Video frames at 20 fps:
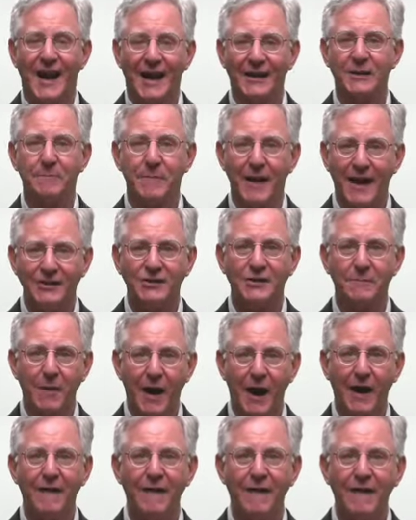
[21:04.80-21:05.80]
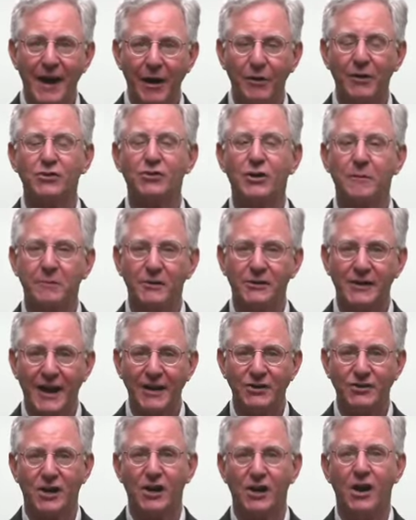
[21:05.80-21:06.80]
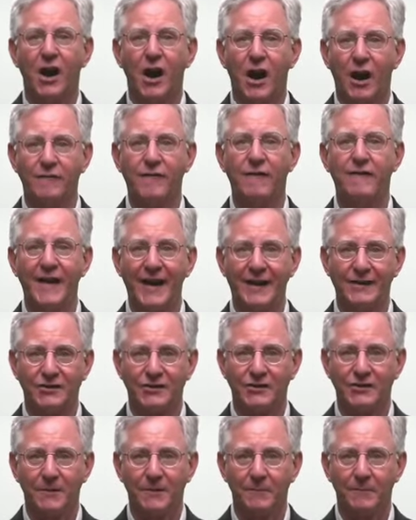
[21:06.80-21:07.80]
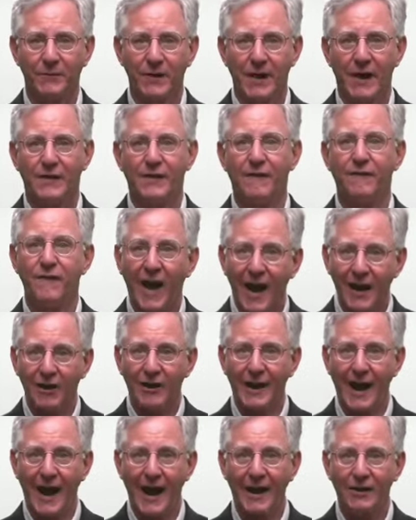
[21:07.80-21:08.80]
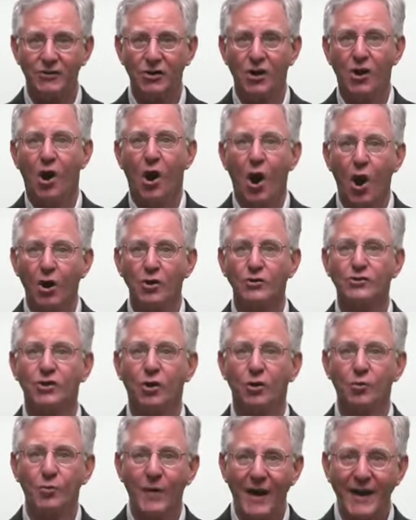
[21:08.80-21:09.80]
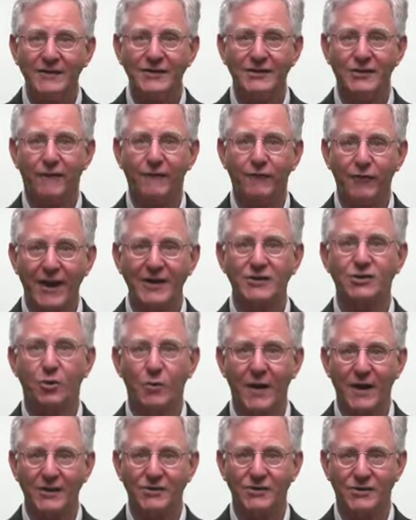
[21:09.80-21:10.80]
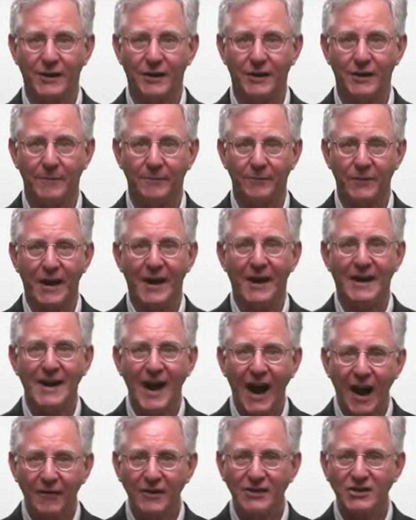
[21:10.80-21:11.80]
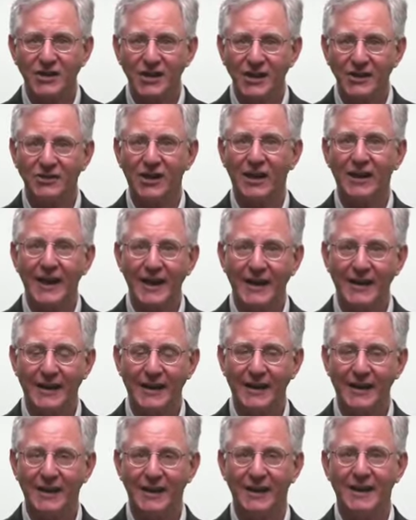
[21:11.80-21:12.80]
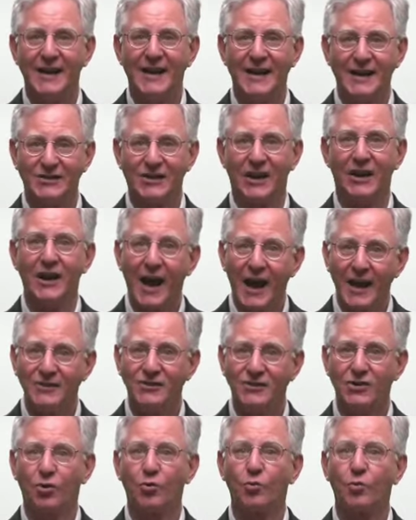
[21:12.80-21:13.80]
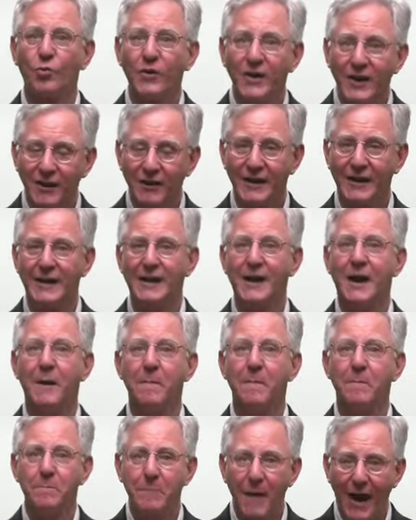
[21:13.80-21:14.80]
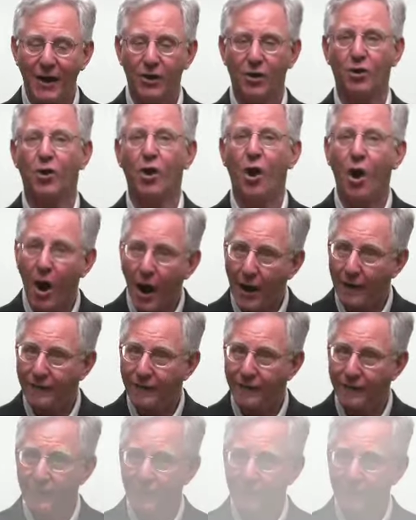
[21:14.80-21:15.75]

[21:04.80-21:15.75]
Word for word: and depends upon their interpretation of events. The final act also raises a fresh question. Now that she is a lady, is Eliza really better off?